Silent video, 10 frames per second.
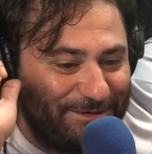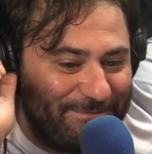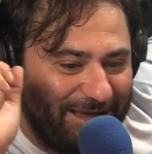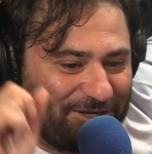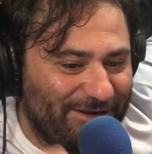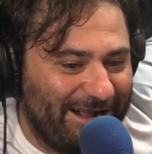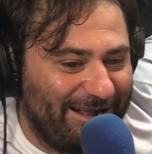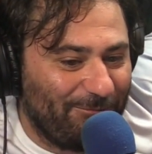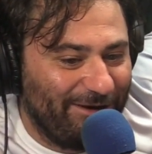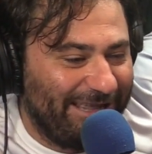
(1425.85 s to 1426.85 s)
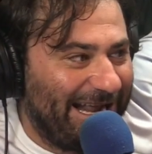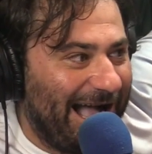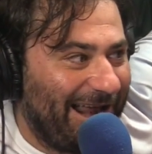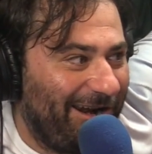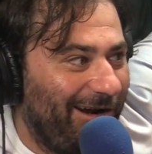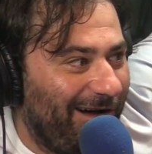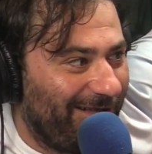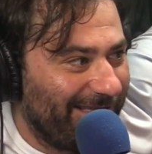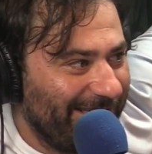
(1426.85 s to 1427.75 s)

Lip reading: to make sure he really got it all.